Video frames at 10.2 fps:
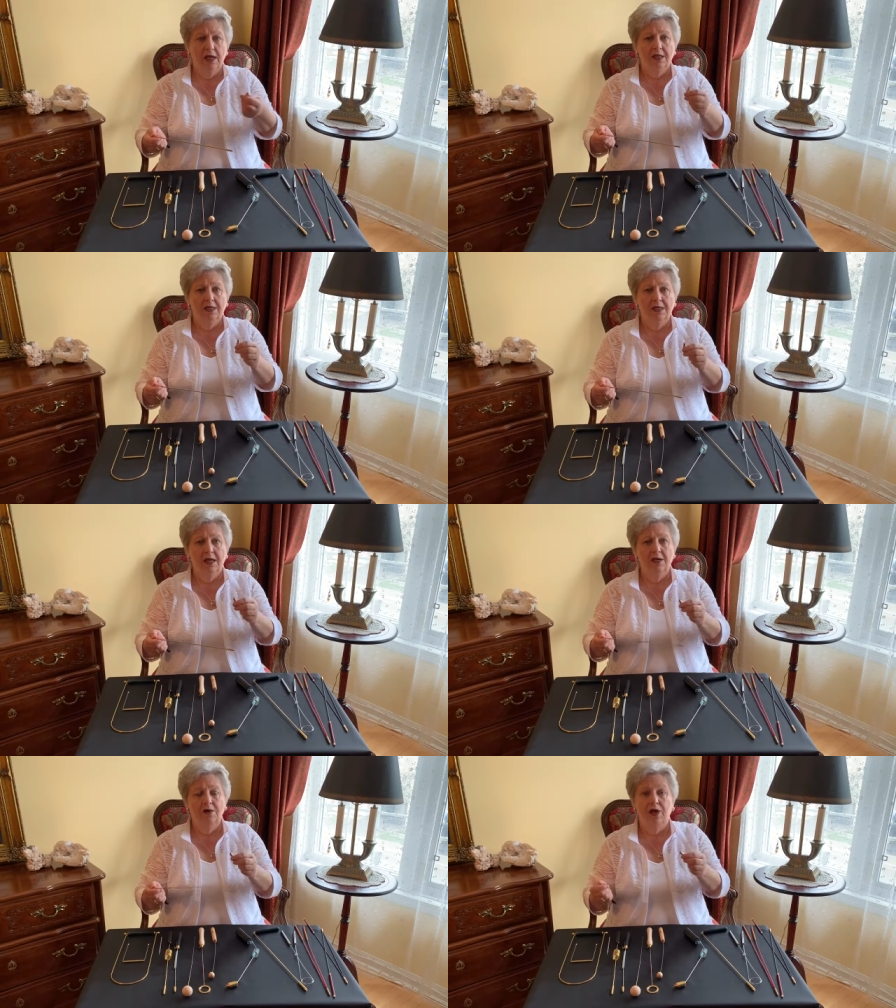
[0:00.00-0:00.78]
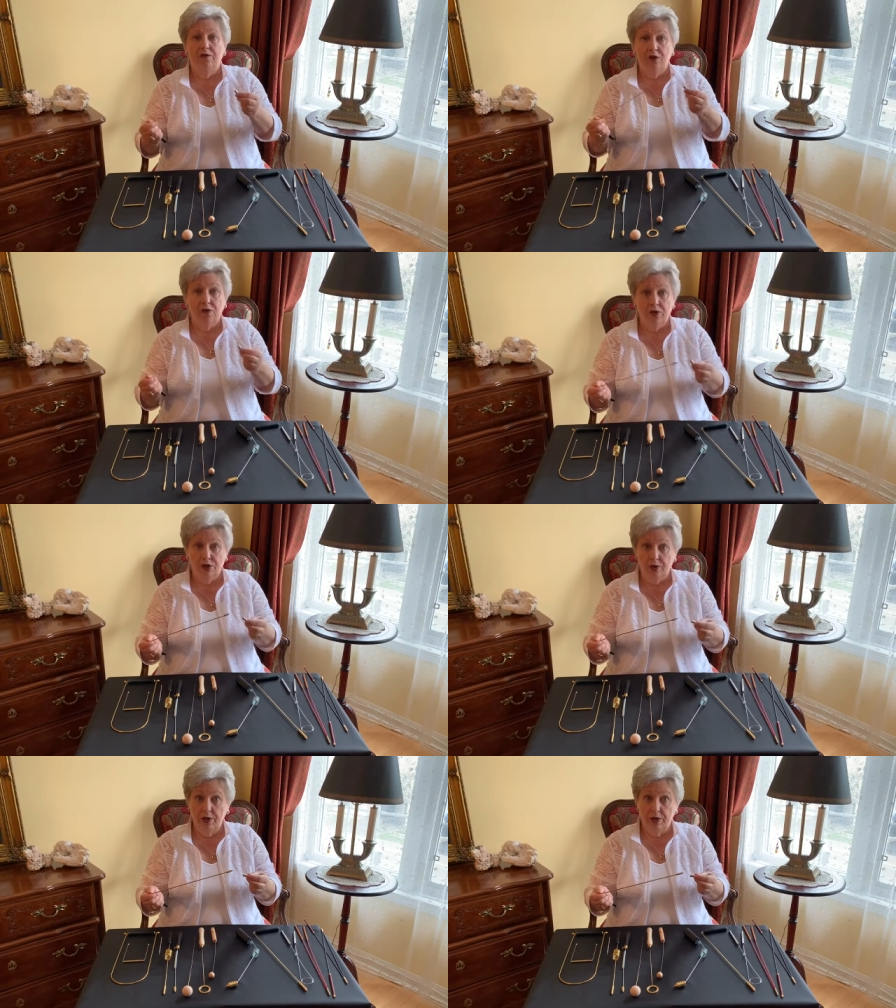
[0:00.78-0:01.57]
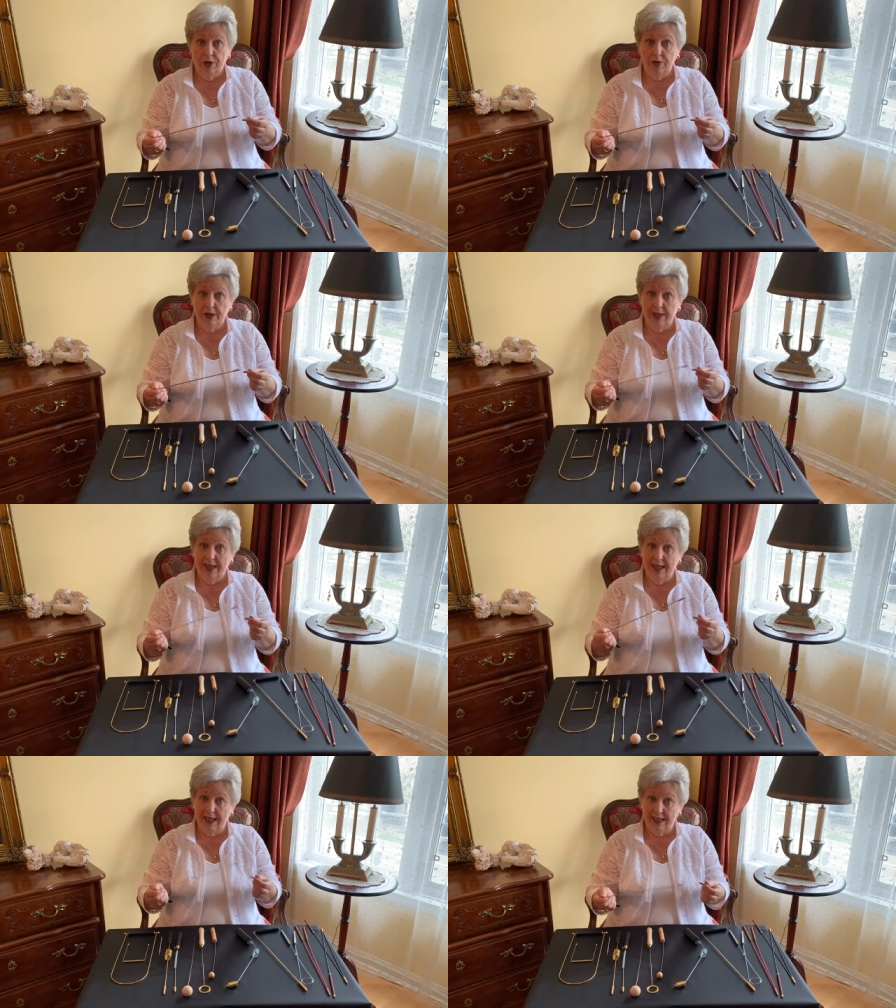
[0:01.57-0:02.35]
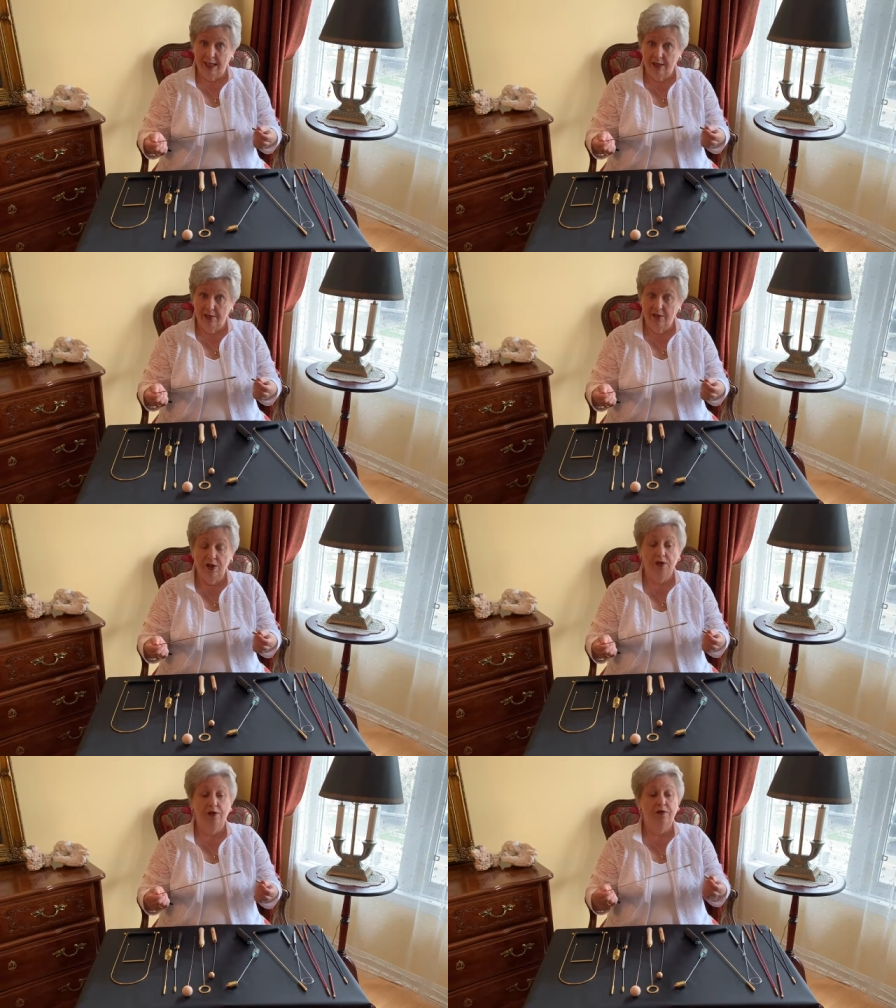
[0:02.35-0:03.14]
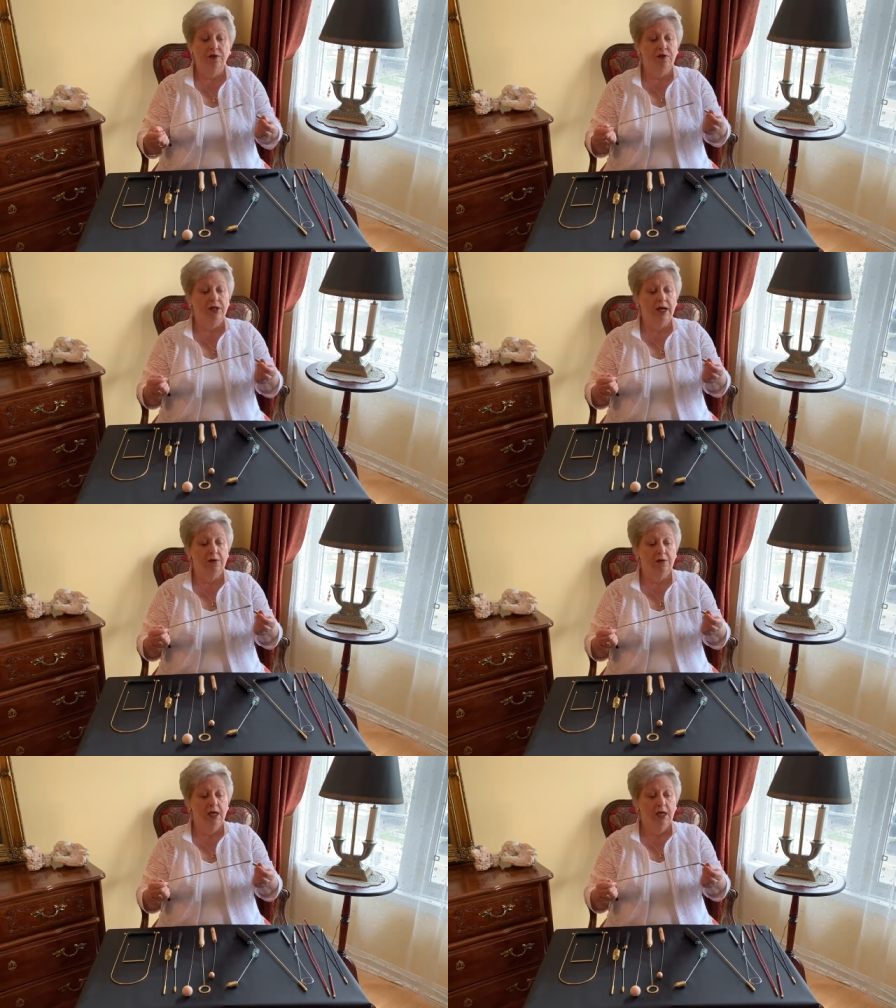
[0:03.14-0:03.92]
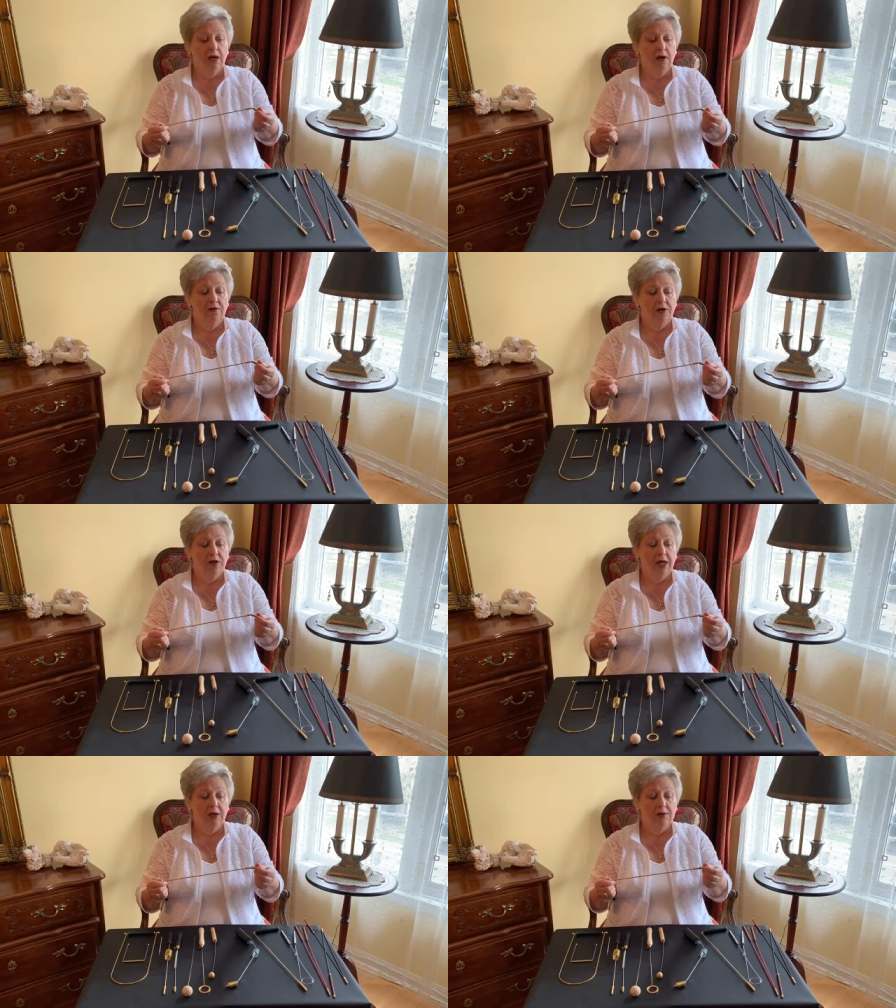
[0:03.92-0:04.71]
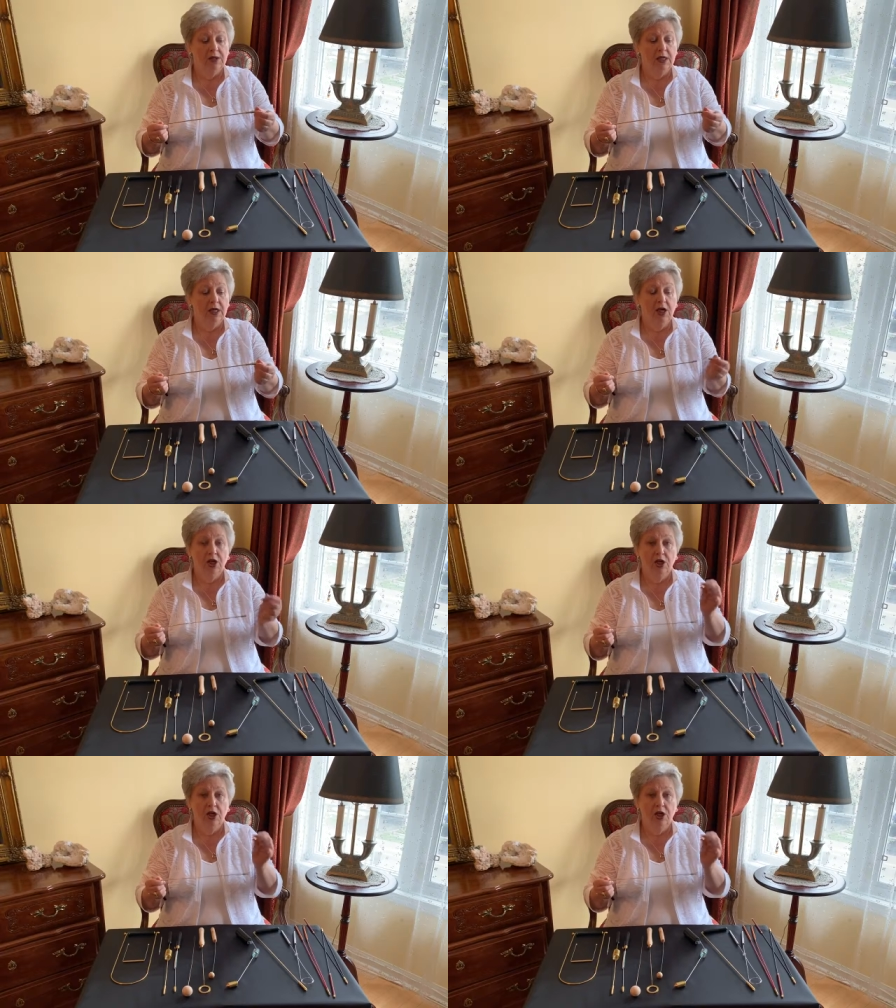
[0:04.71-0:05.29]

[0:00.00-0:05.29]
So if you want to increase the sensitivity of your dowsing,